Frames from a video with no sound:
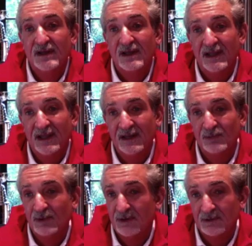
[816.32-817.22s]
And
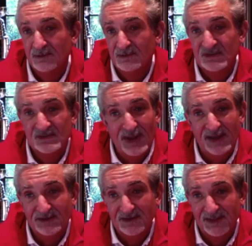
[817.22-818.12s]
we'll
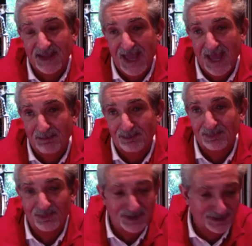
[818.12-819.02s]
spend to the cap.
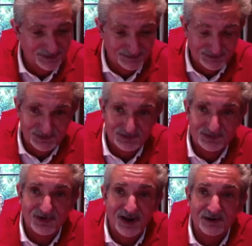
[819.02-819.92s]
We'll
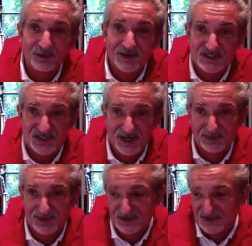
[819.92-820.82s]
try to win
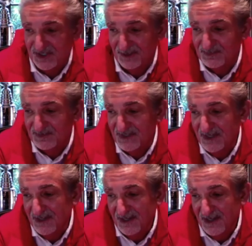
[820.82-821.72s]
championships.
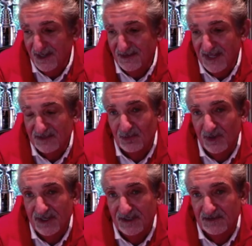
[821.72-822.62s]
And that's
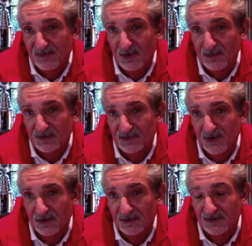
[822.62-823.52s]
what he's focused
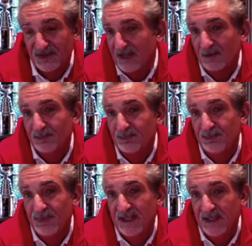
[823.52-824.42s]
on, because that'll
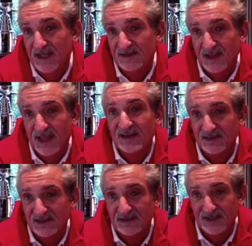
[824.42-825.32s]
be his
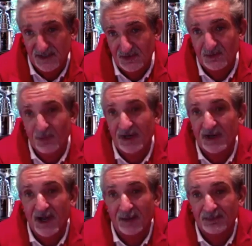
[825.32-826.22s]
legacy. Did you win a
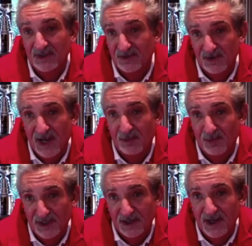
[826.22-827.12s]
cup? Did you not
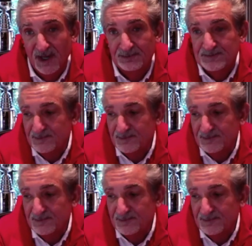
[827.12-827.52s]
win a cup?